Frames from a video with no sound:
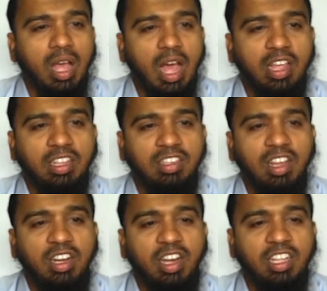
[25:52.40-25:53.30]

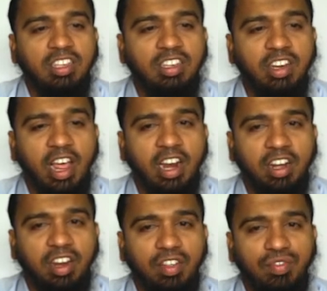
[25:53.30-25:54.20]
ISL test
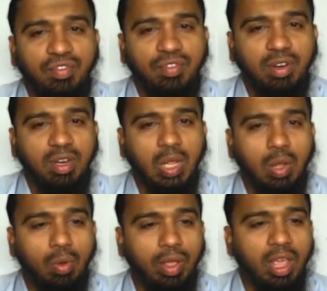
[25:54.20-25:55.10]
directive.
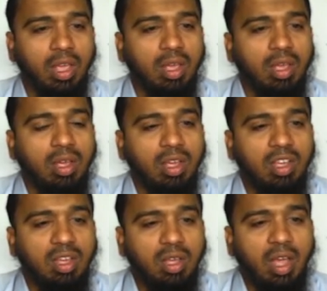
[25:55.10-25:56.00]
Okay,
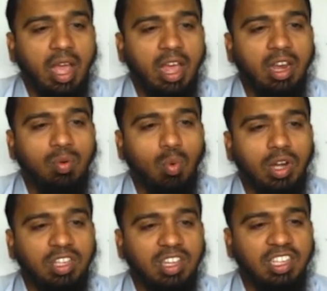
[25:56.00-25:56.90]
and
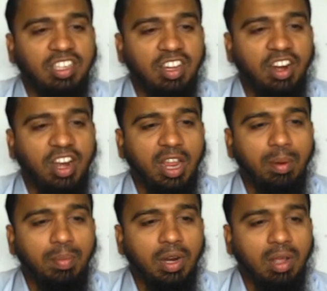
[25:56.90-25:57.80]
what is a script?